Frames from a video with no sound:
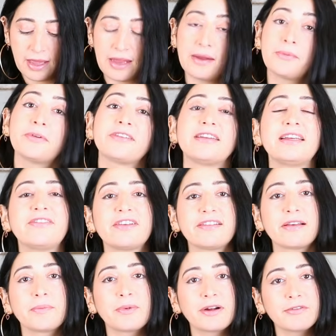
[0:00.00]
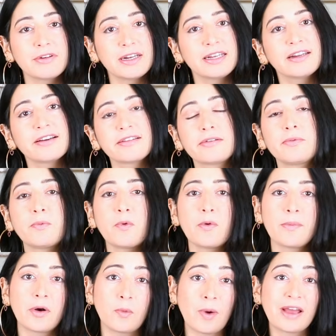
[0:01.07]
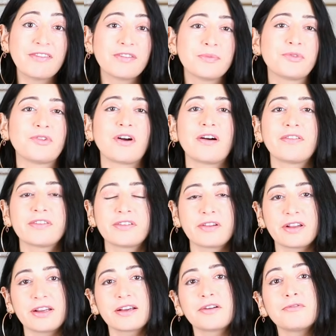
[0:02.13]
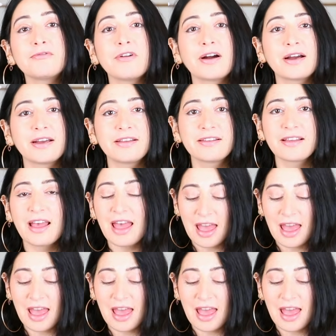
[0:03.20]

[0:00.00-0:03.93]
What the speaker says: and I want to leave it somewhere really nice and warm away from drafts so that it can rise,